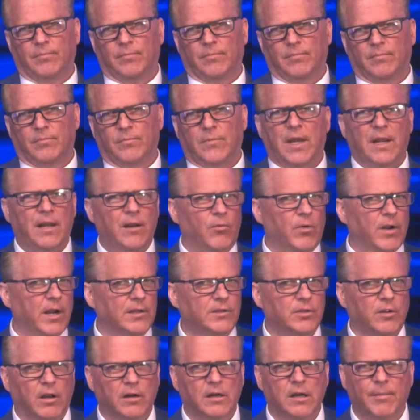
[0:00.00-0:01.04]
They didn't want
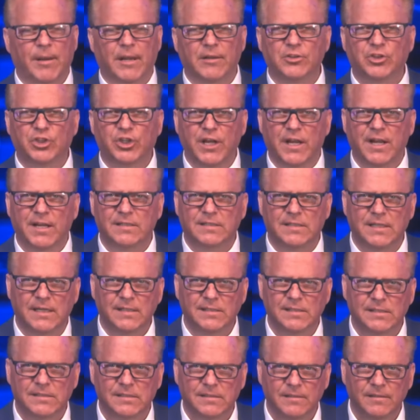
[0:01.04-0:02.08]
to talk about
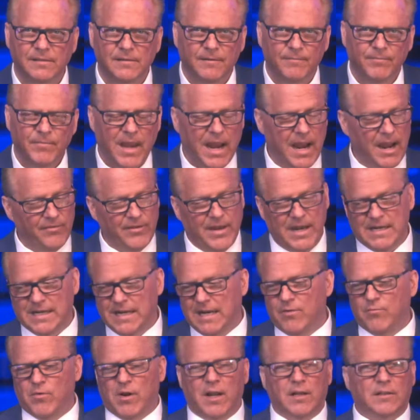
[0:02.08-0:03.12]
Genesis and they
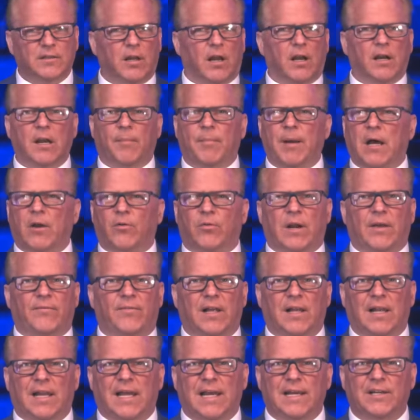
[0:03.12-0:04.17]
didn't want to talk about
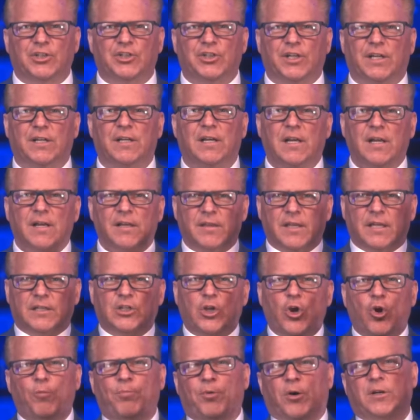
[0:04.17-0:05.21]
Revelation, the
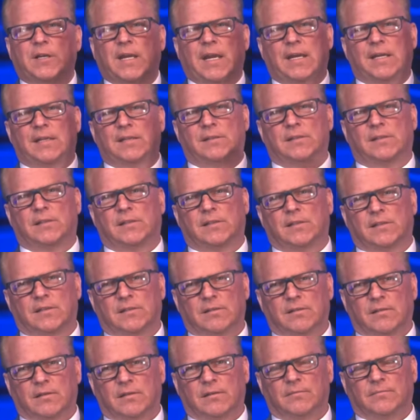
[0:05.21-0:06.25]
two bookends.
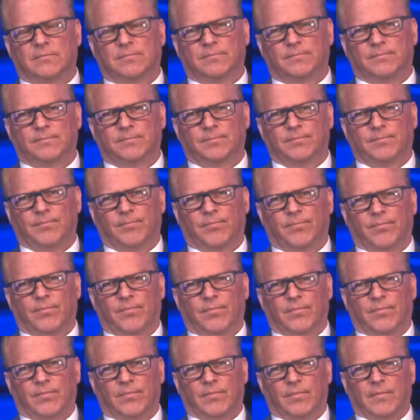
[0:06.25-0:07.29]

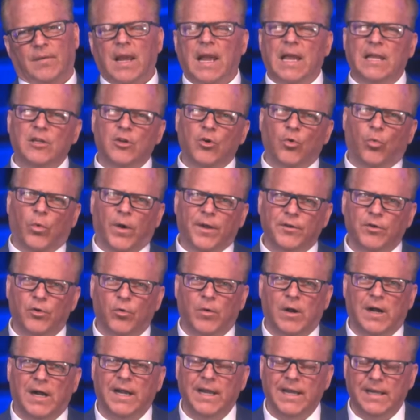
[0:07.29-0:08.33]
And you wonder
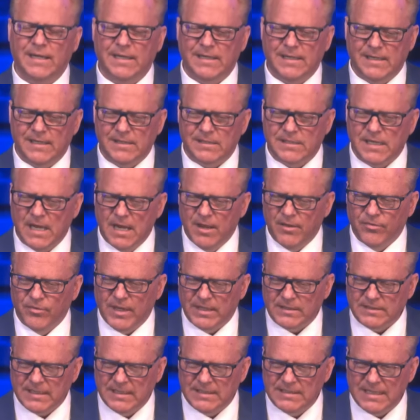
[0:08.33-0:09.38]
why it is
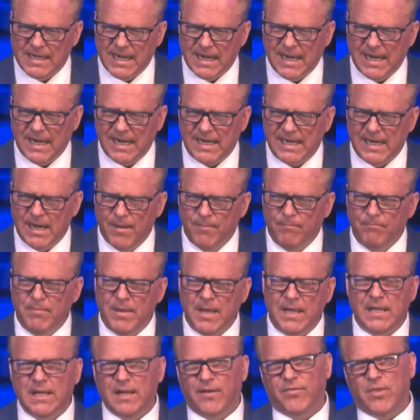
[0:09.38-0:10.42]
that today
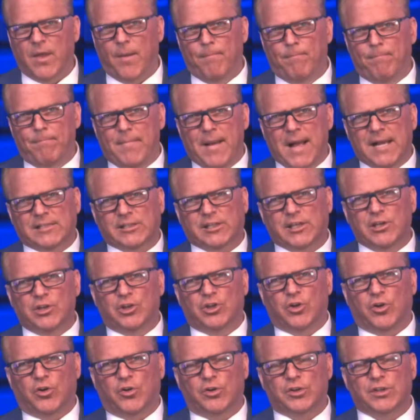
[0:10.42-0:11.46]
many of the
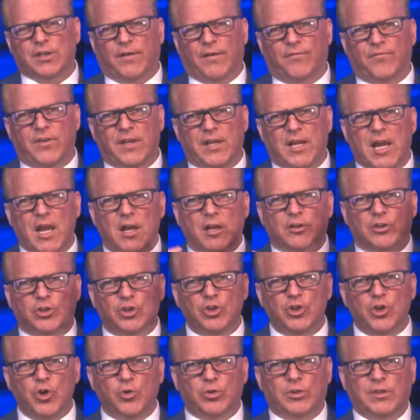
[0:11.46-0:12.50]
messengers of the
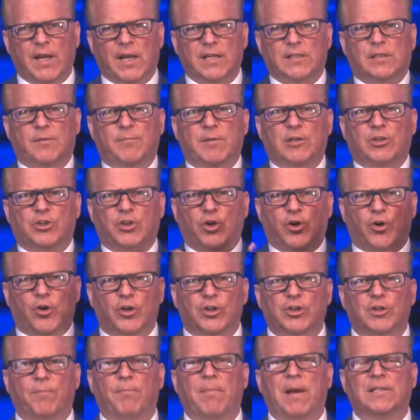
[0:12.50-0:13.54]
New Testament
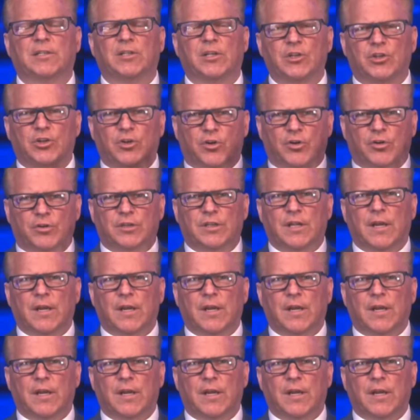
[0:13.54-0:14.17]
church, messengers,